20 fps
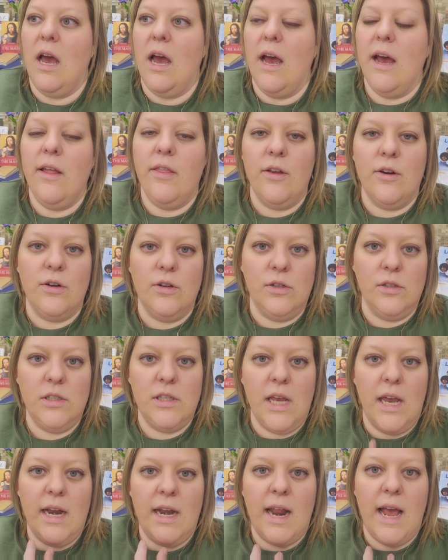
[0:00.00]

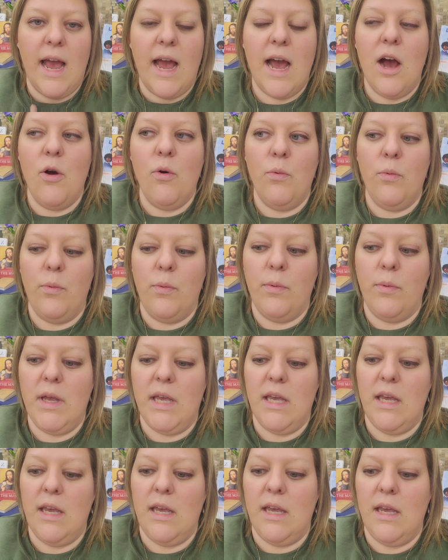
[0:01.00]
others and how
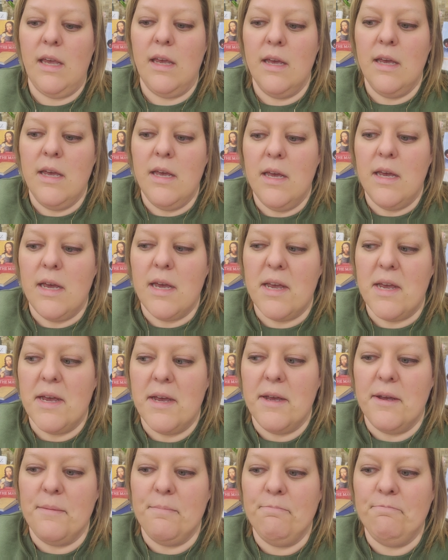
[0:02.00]
we
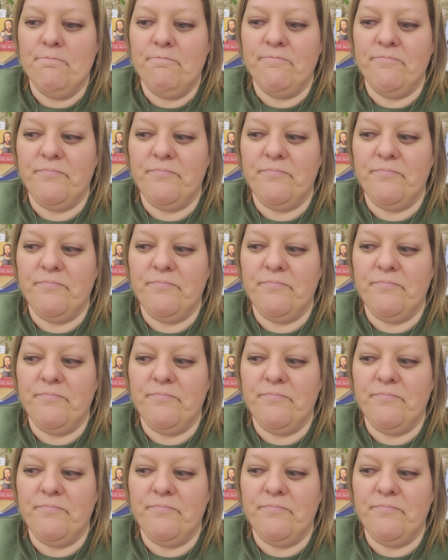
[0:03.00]
um,